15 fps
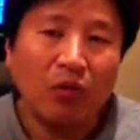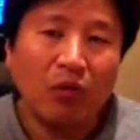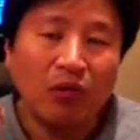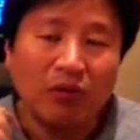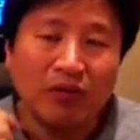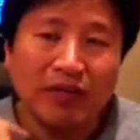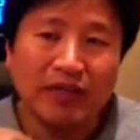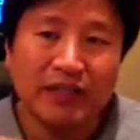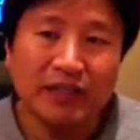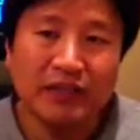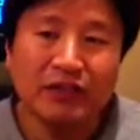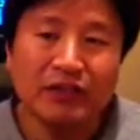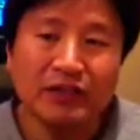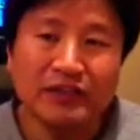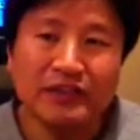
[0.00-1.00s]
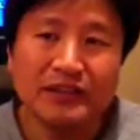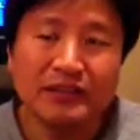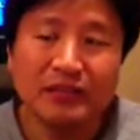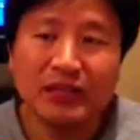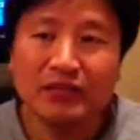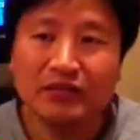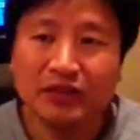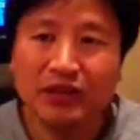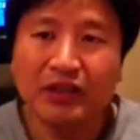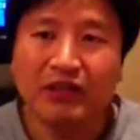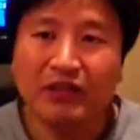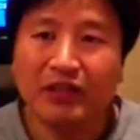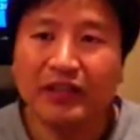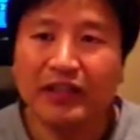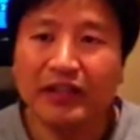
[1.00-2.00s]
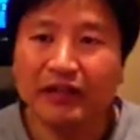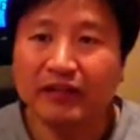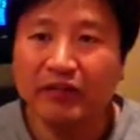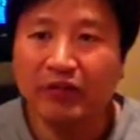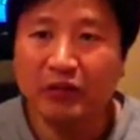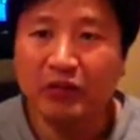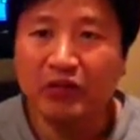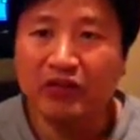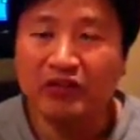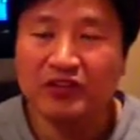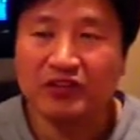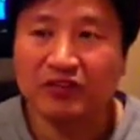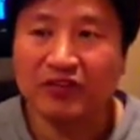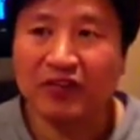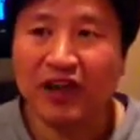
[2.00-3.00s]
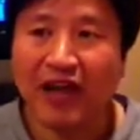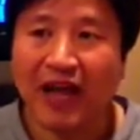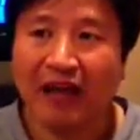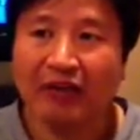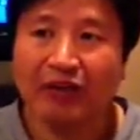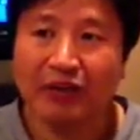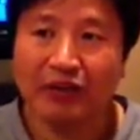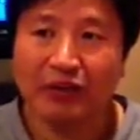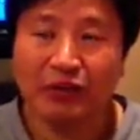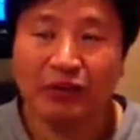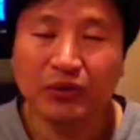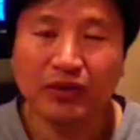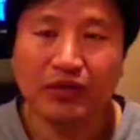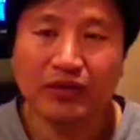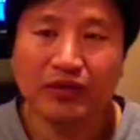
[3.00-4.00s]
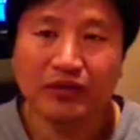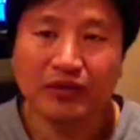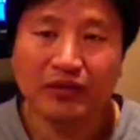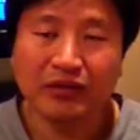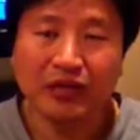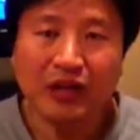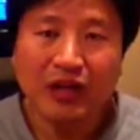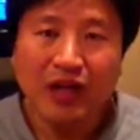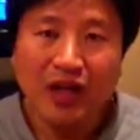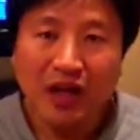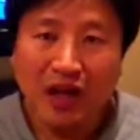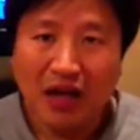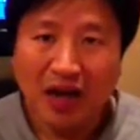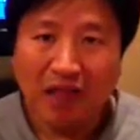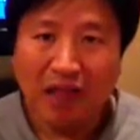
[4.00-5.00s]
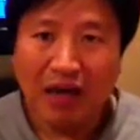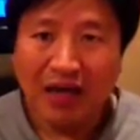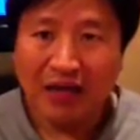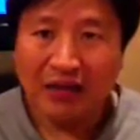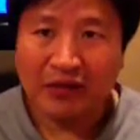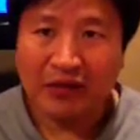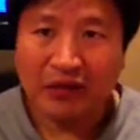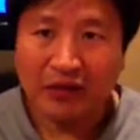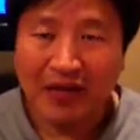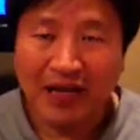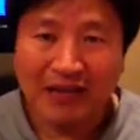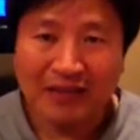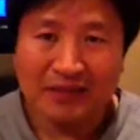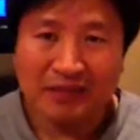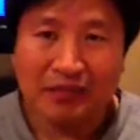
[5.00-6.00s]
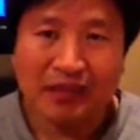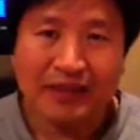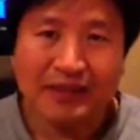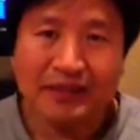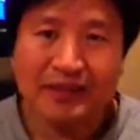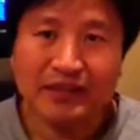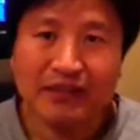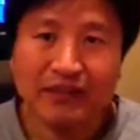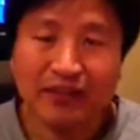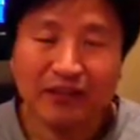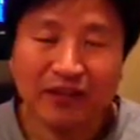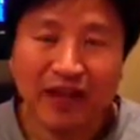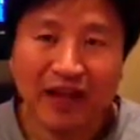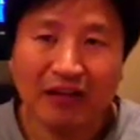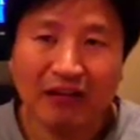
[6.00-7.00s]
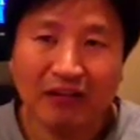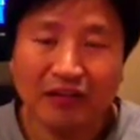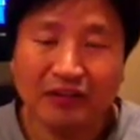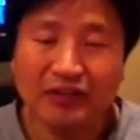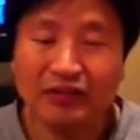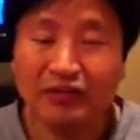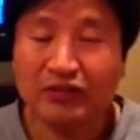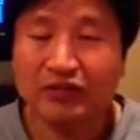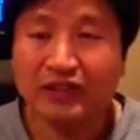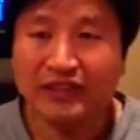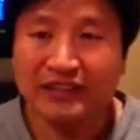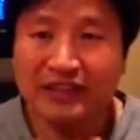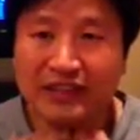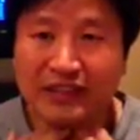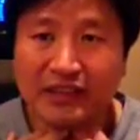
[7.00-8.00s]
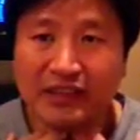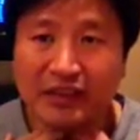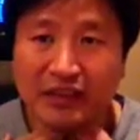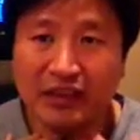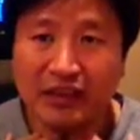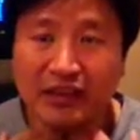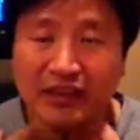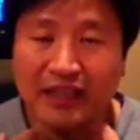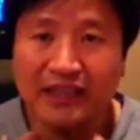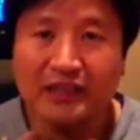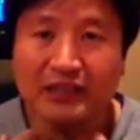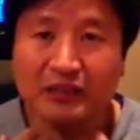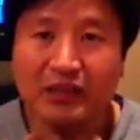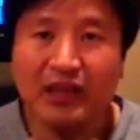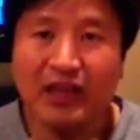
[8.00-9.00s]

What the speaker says: what we can do is sometimes we go in there and remove some fat. We do a little manual aspiration of the fat with a syringe and take some